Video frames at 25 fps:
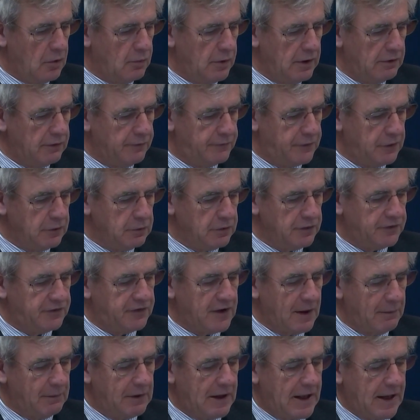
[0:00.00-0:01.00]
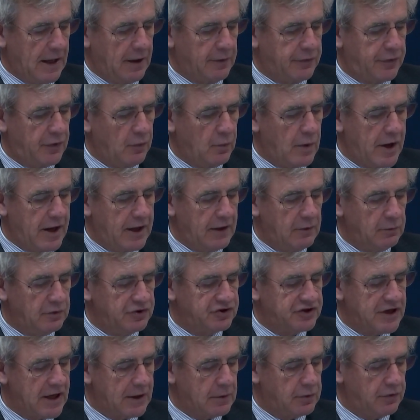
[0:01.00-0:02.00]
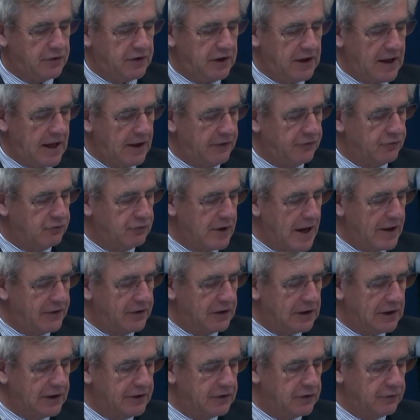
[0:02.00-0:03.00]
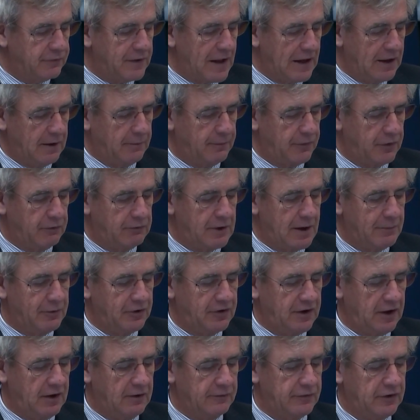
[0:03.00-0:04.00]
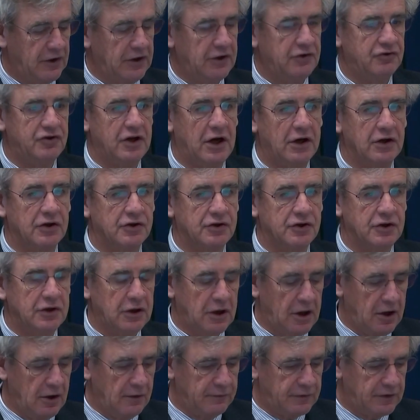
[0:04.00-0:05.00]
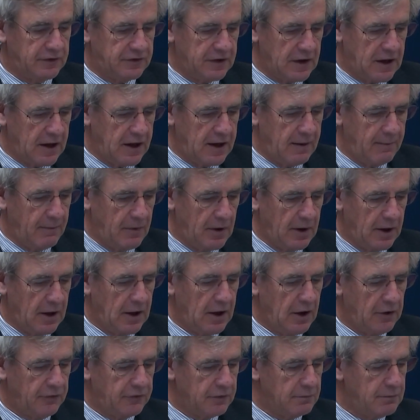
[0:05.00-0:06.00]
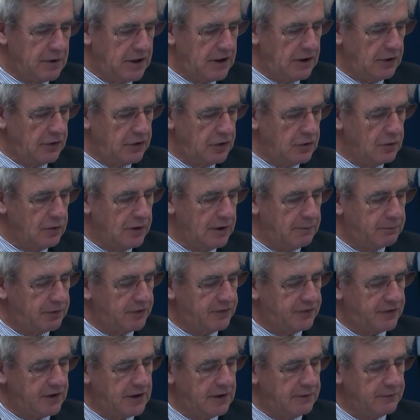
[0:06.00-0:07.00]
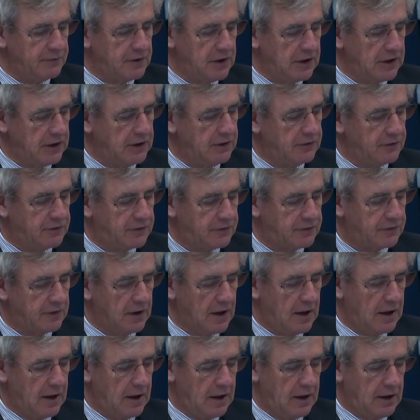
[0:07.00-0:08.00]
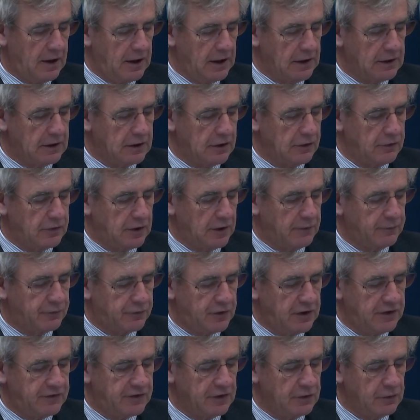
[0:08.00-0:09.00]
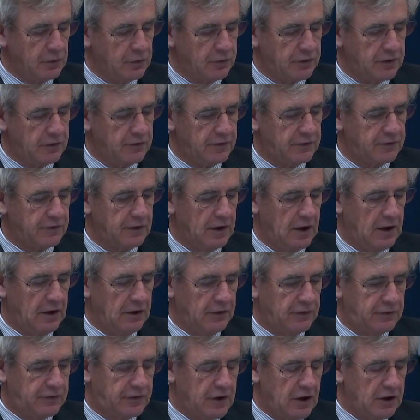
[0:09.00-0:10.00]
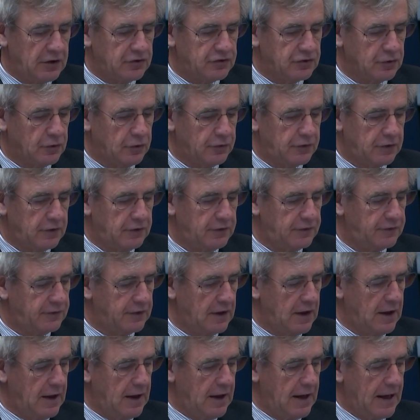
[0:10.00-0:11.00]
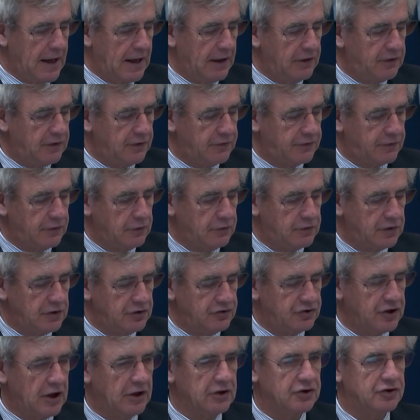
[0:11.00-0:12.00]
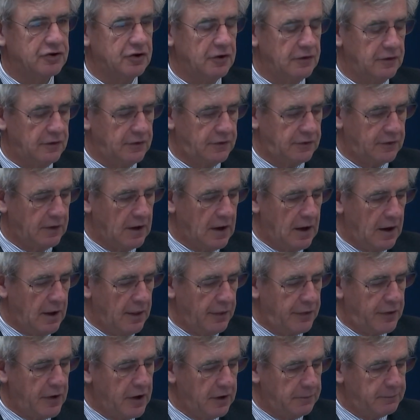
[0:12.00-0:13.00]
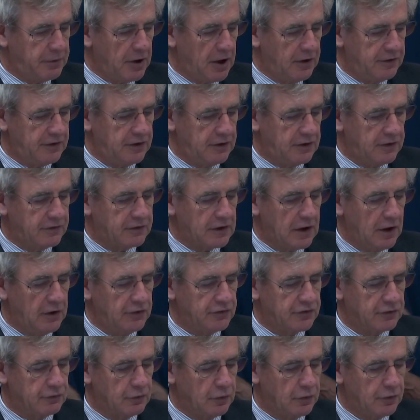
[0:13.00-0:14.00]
We review at some length the way in which equity has radically developed the remedy of an injunction over time to meet newly perceived needs, including freezing orders, search orders, anti-suit injunctions, third-party disclosure